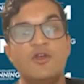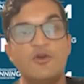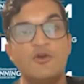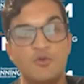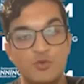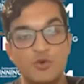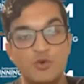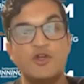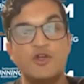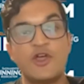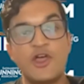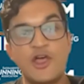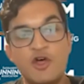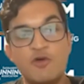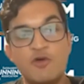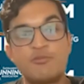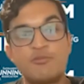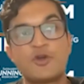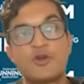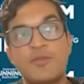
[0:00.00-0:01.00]
will
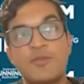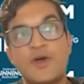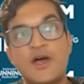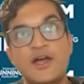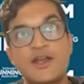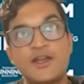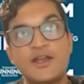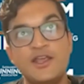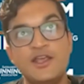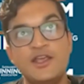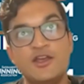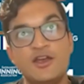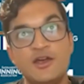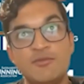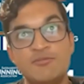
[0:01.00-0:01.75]
help your body